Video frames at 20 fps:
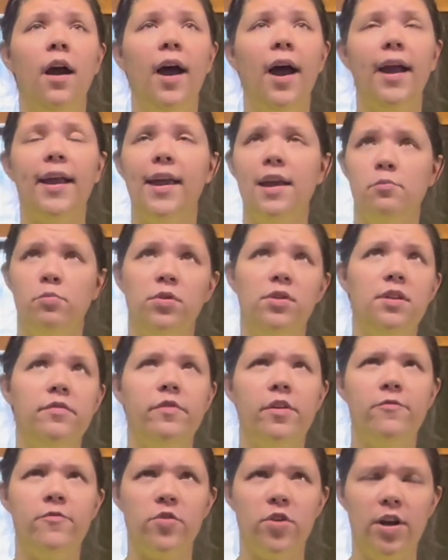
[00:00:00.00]
I can't believe
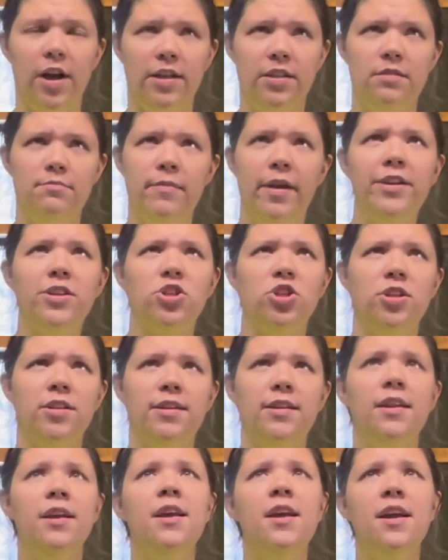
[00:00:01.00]
I forgot to mention
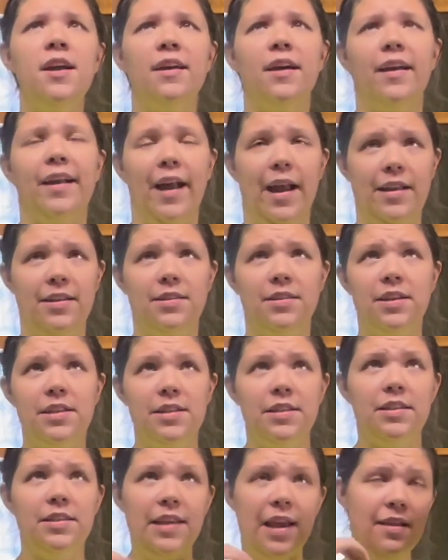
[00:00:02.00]
it. Like, I
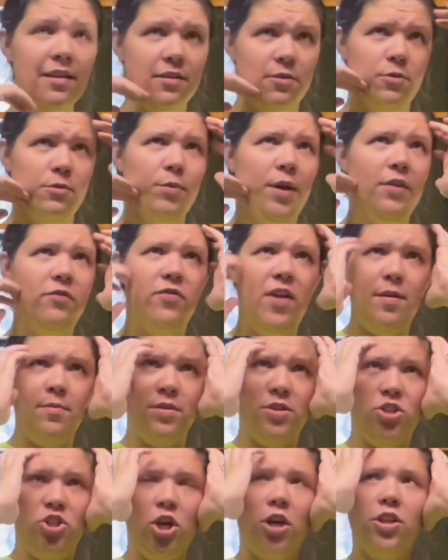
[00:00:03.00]
didn't say this was my
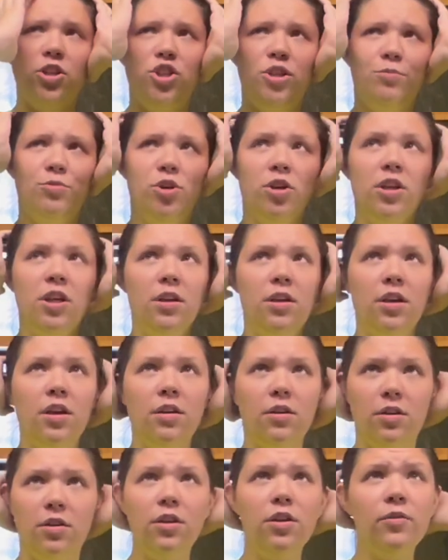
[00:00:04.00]
famous chocolate chip cookie
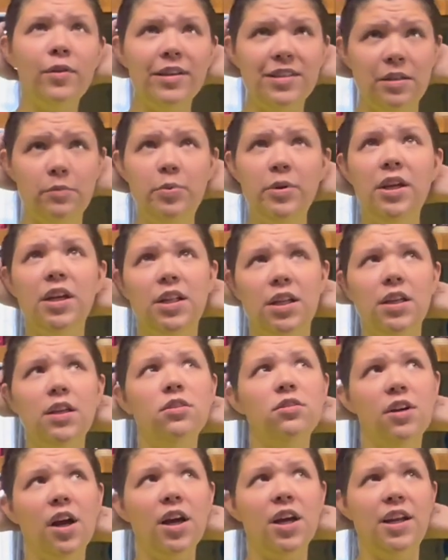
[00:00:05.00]
recipe, and then you're
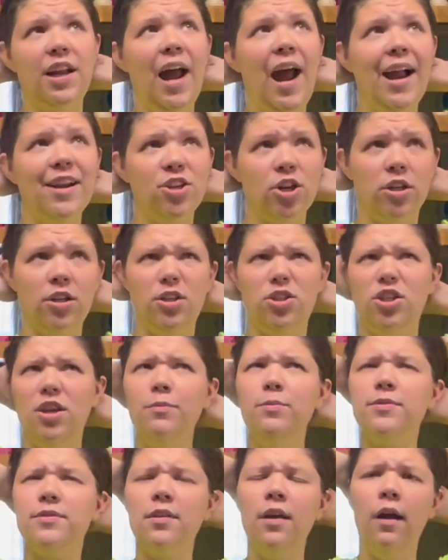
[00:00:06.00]
not gonna add chocolate
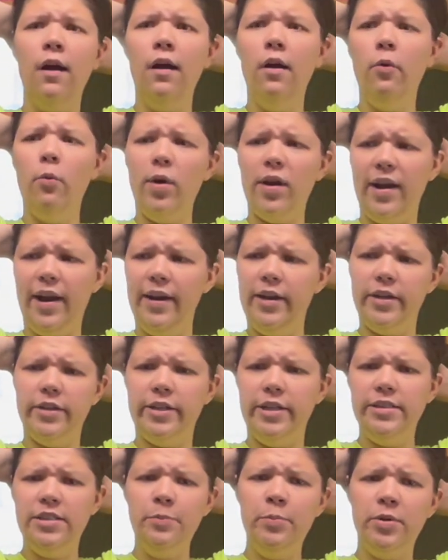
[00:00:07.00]
chips? What kind of
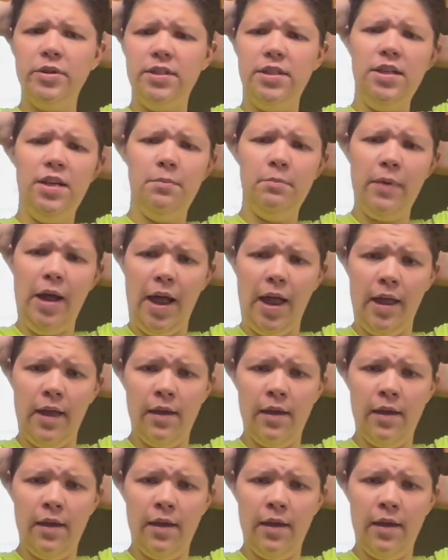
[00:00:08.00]
crazy person am I?